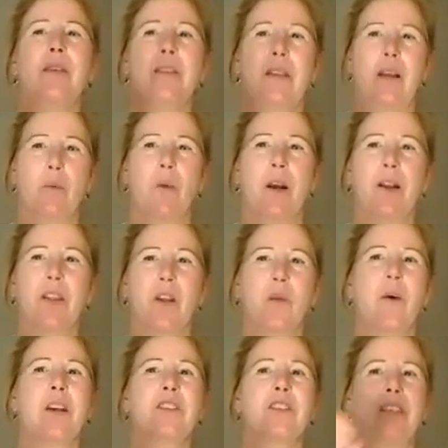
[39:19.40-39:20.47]
One of the
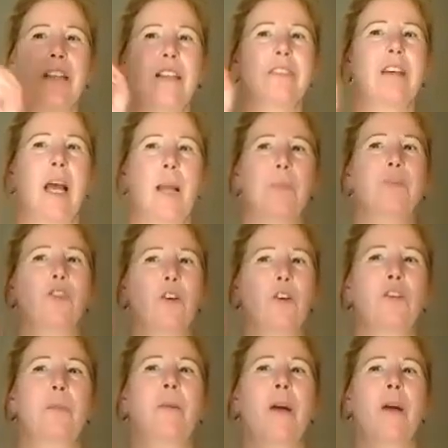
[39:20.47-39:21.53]
questions is, I am so
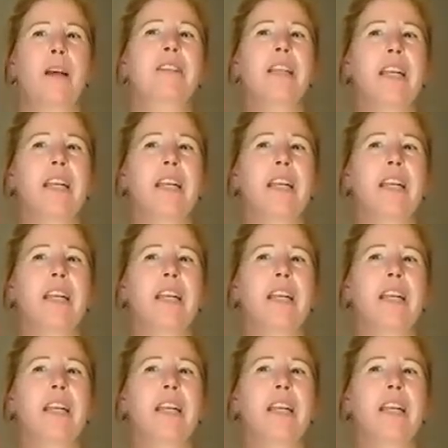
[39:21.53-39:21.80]
surprised to